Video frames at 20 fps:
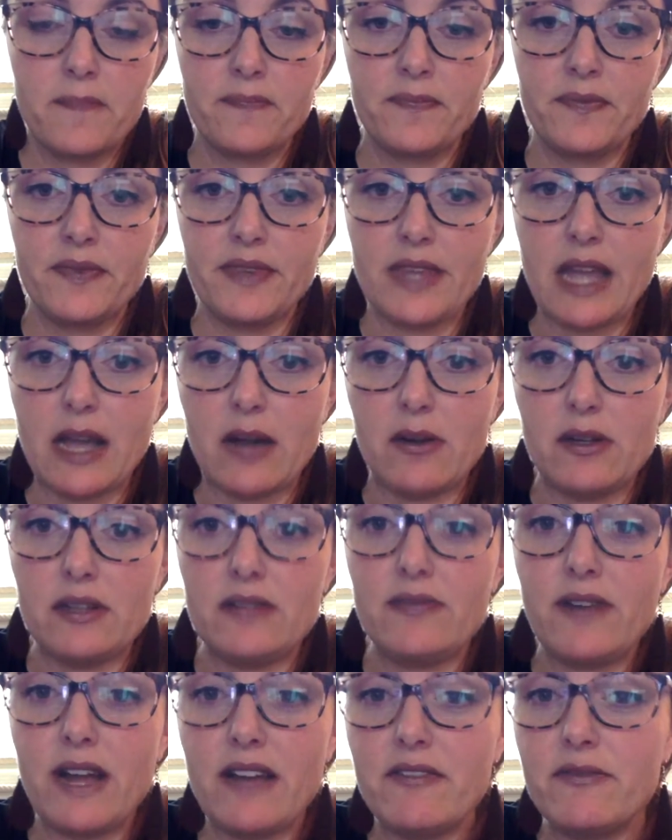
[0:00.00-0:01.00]
Now,
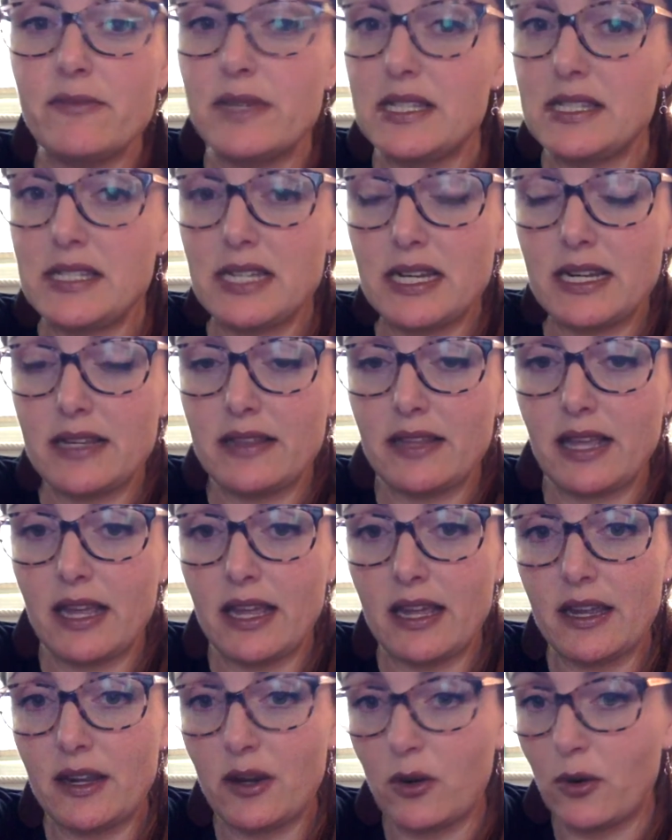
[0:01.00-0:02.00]
if I've missed
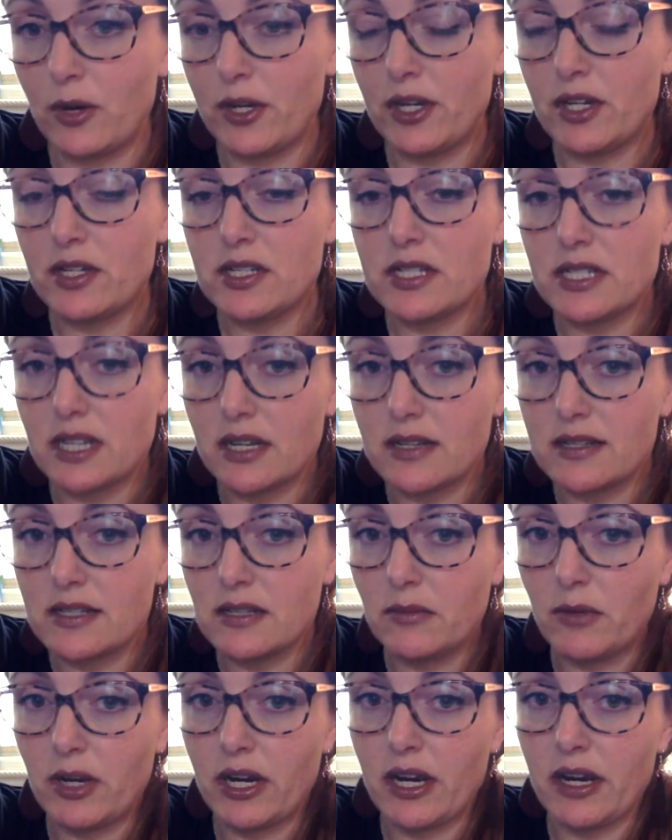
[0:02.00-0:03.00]
anything or you're stuck
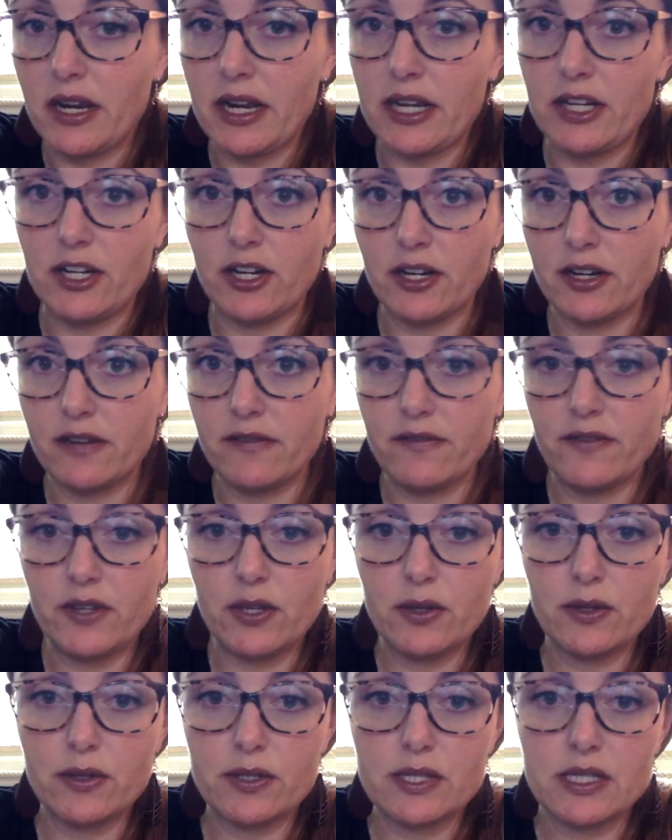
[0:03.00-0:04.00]
somewhere and you're
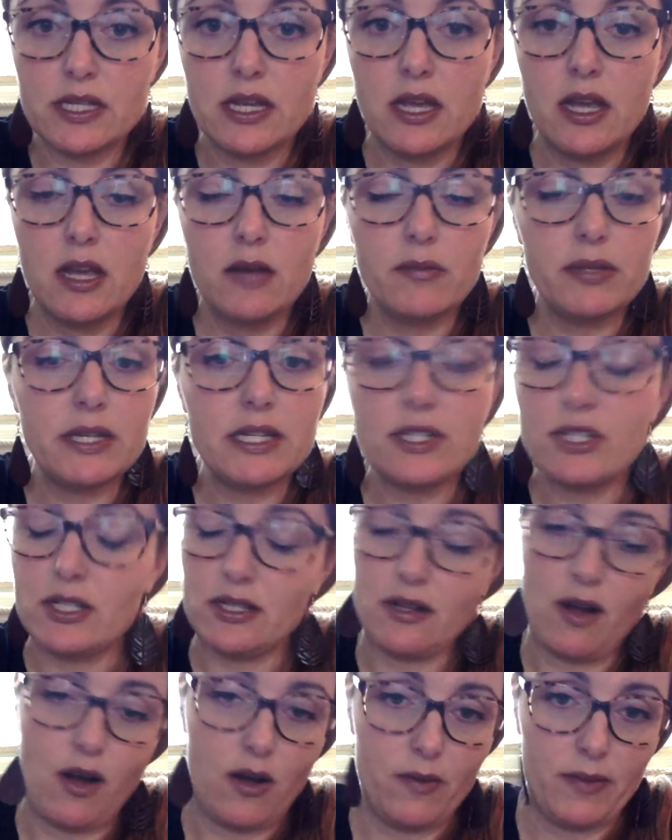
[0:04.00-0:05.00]
confused, please
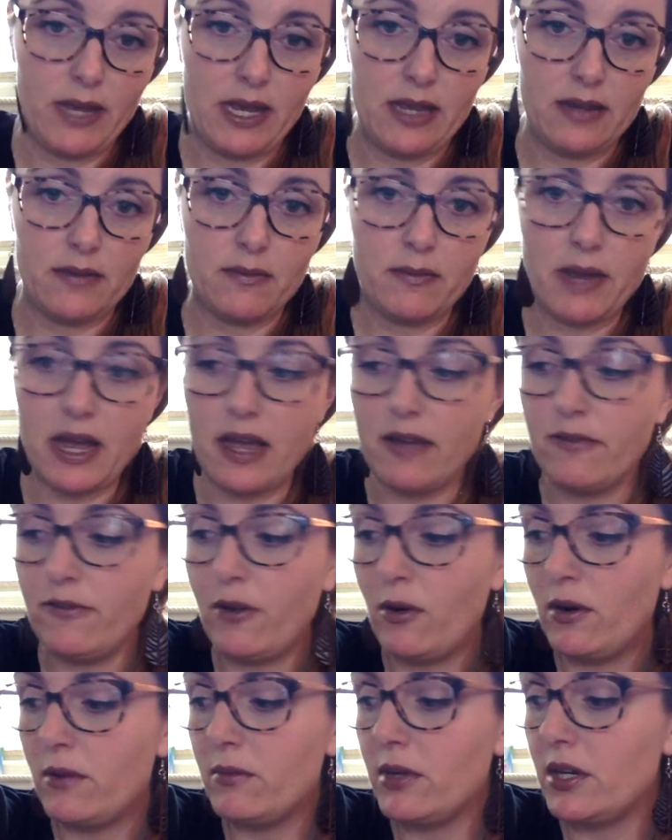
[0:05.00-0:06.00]
just call me. My
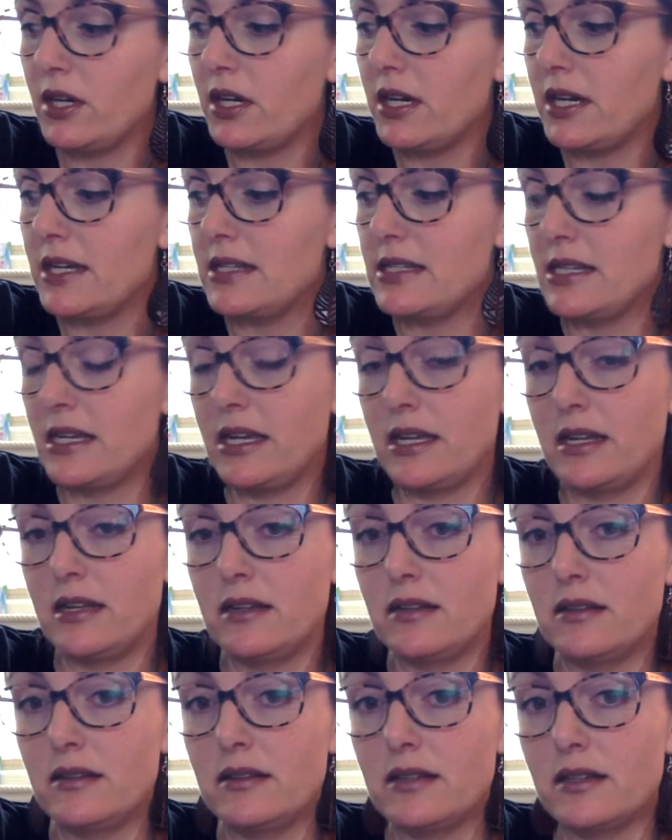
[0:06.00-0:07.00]
phone number is
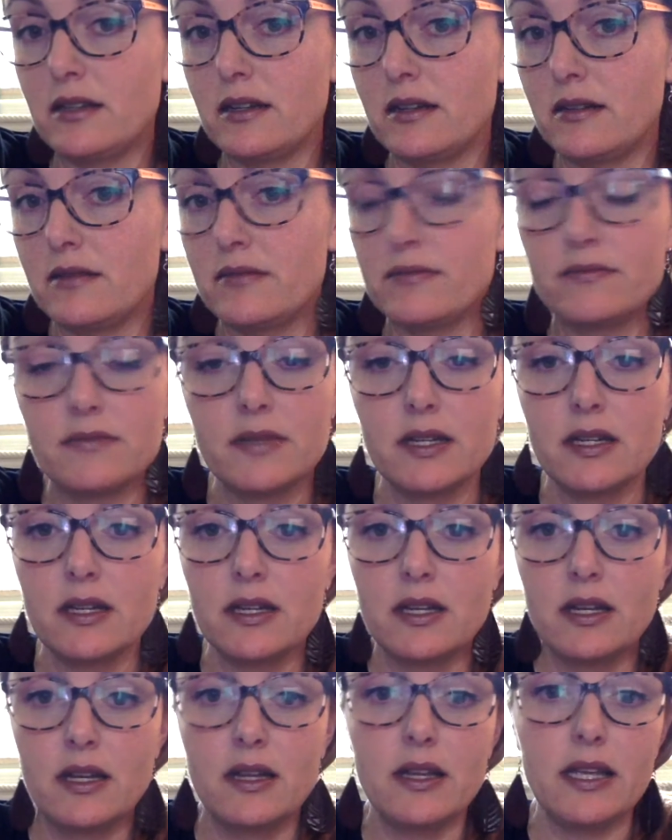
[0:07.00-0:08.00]
in the
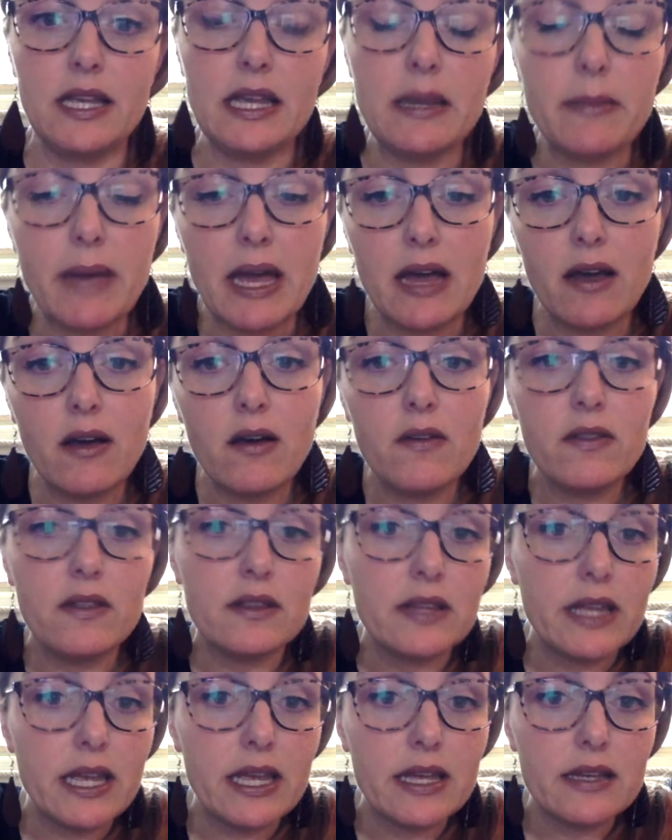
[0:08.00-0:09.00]
email, the
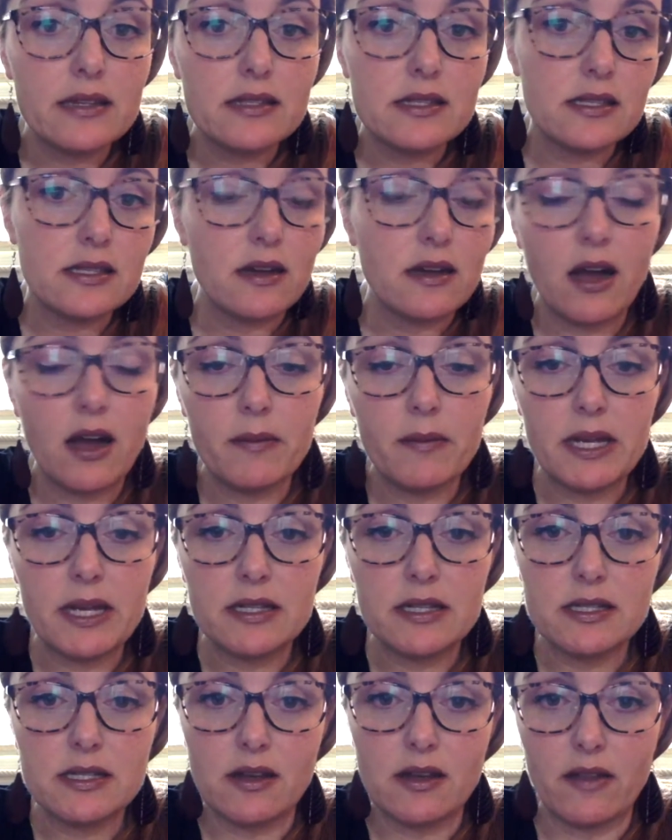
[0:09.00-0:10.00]
links, the
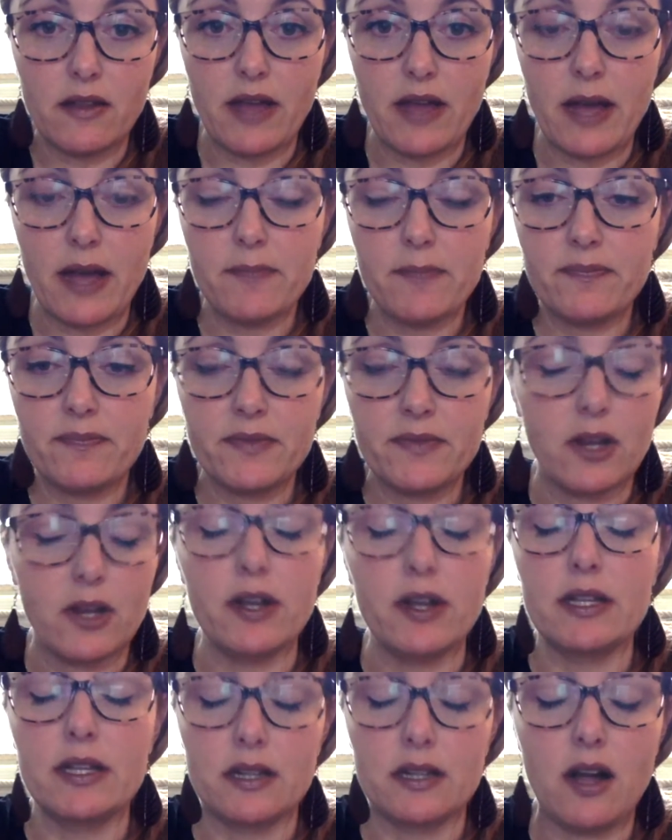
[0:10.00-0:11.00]
comments, all that,
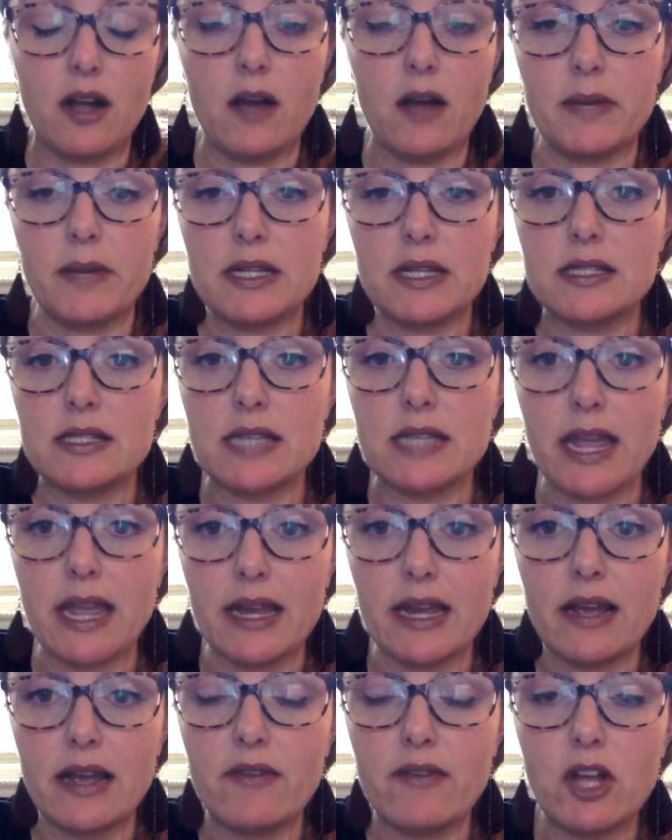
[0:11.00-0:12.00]
or in the comments.
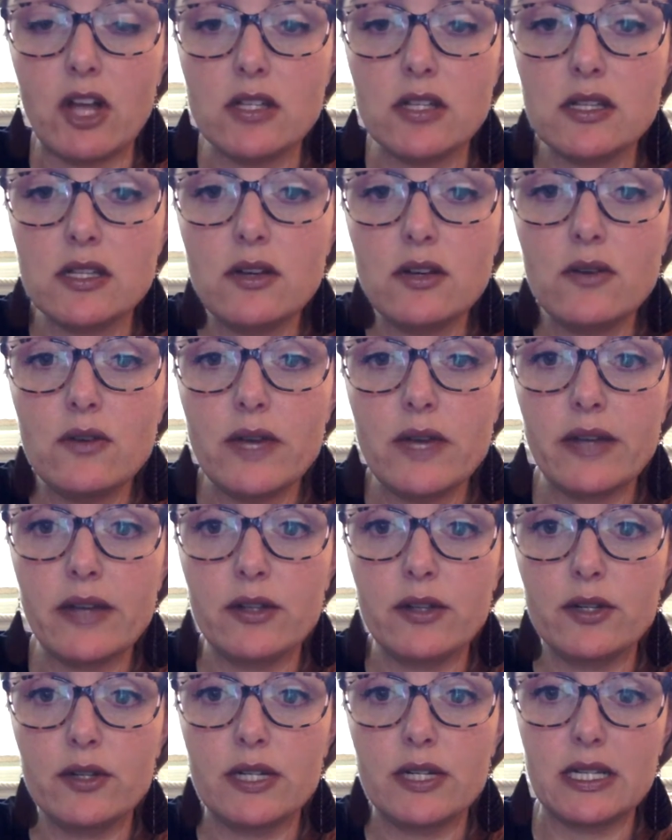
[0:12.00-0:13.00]
And I've also
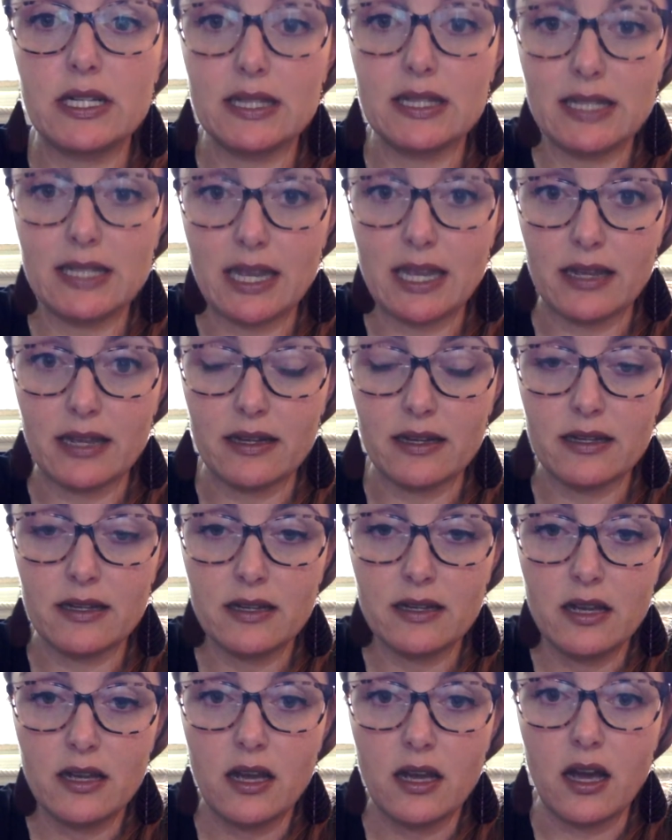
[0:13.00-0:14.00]
included a link
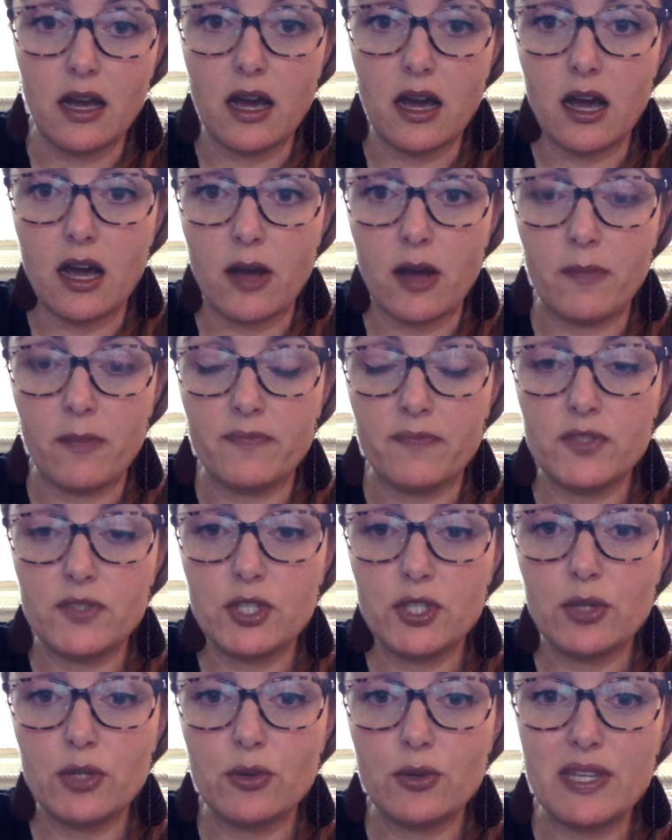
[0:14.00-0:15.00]

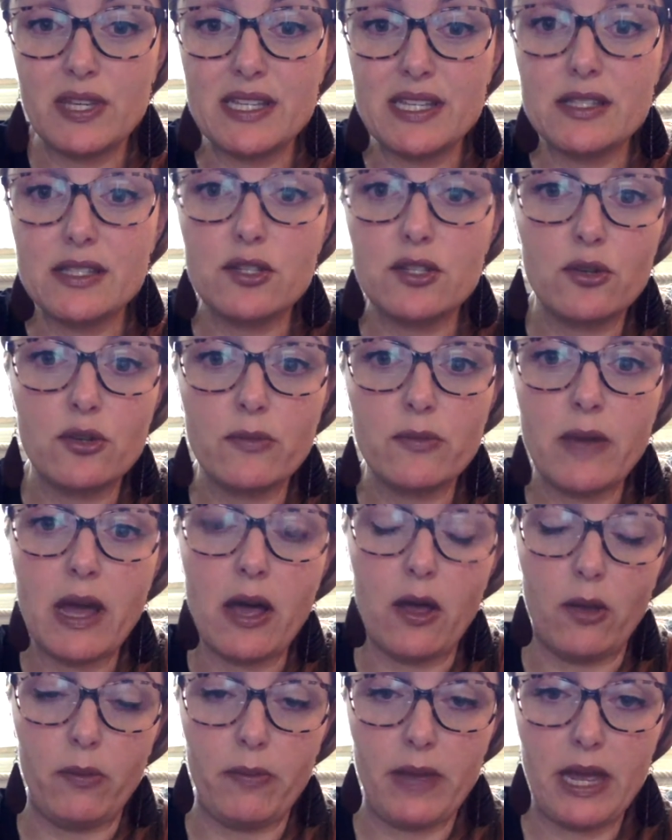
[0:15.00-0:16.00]
to the Zoom
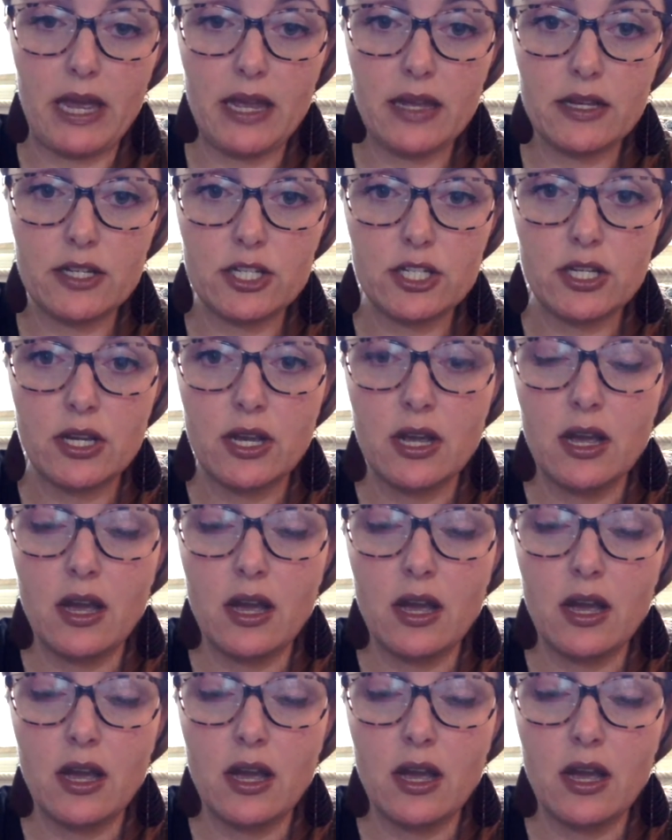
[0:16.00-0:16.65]
help page.